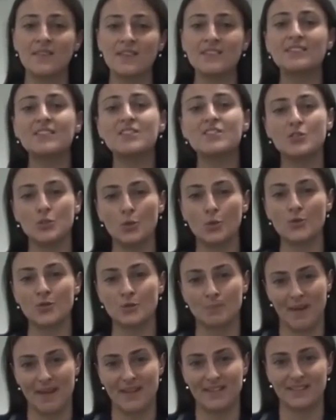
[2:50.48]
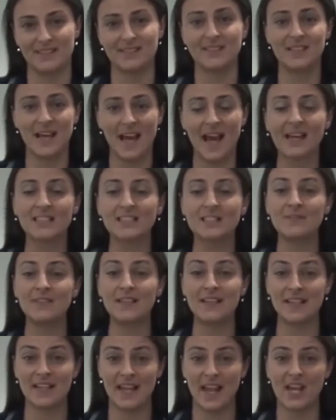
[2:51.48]
This is your space to
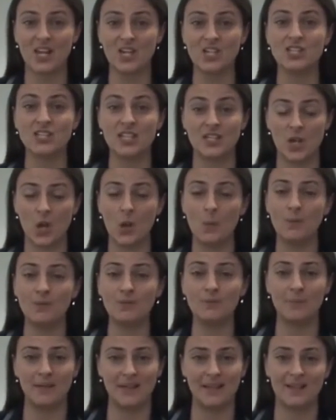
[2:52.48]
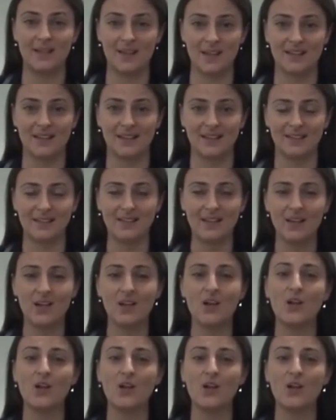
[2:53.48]
actively engage in open peer learning.